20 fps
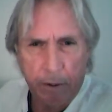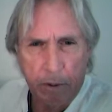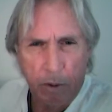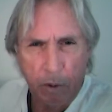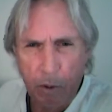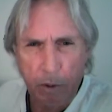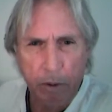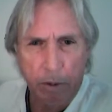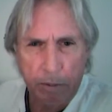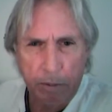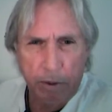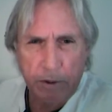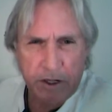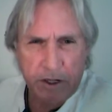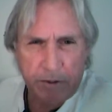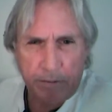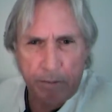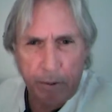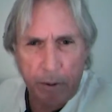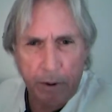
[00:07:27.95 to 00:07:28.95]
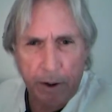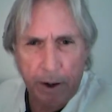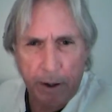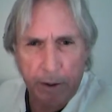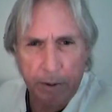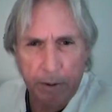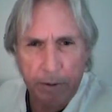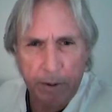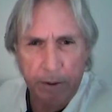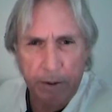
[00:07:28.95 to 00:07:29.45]
What's the point?
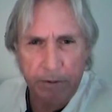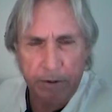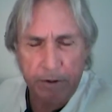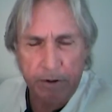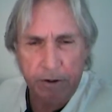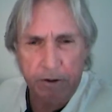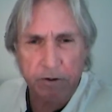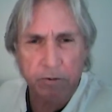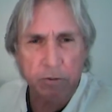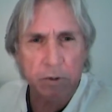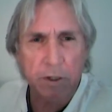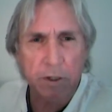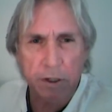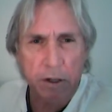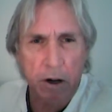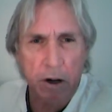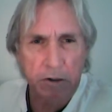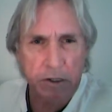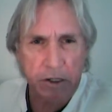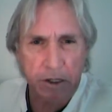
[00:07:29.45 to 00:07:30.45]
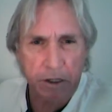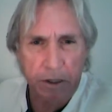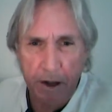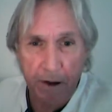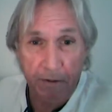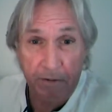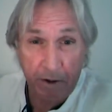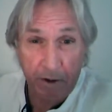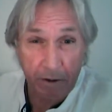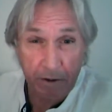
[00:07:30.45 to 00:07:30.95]
There's really no
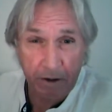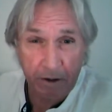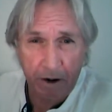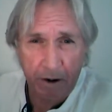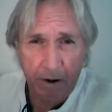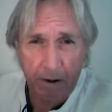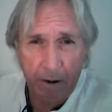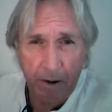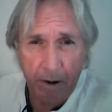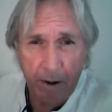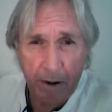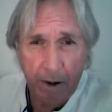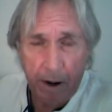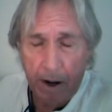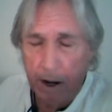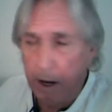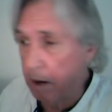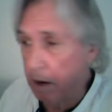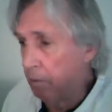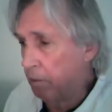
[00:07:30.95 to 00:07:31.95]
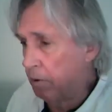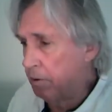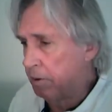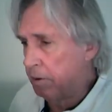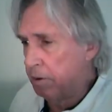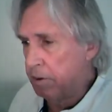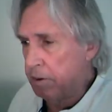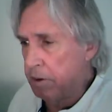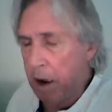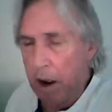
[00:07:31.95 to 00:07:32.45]
significance here. It would
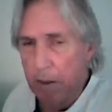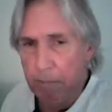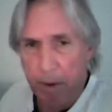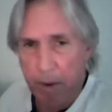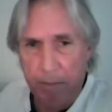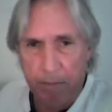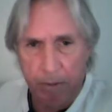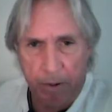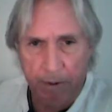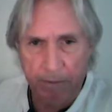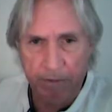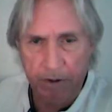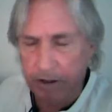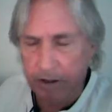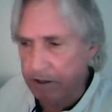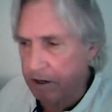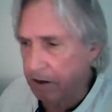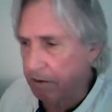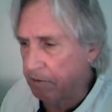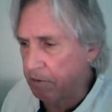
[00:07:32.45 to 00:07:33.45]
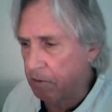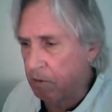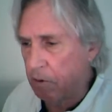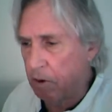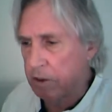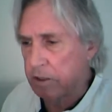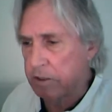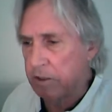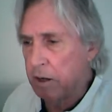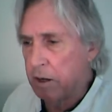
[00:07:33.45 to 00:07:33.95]
not be privileged, and of
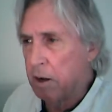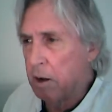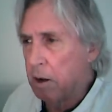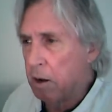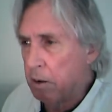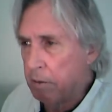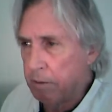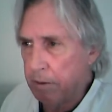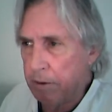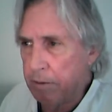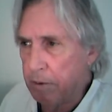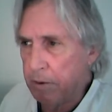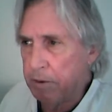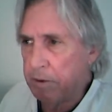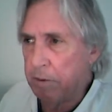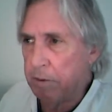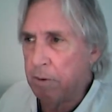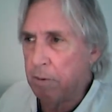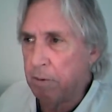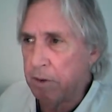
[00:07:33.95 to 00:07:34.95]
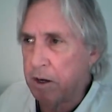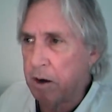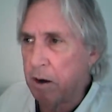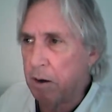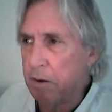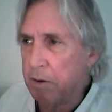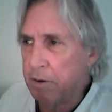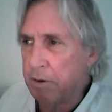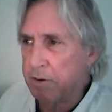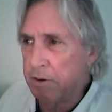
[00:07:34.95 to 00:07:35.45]
course you would
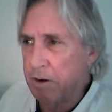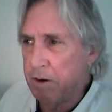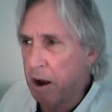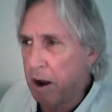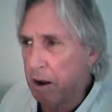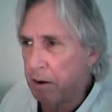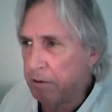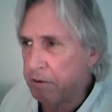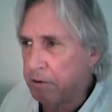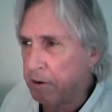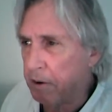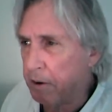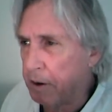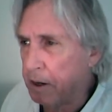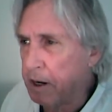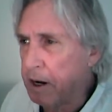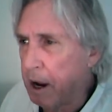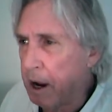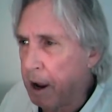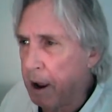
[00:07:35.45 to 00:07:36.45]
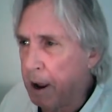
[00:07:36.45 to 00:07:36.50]
code it to non-attorney.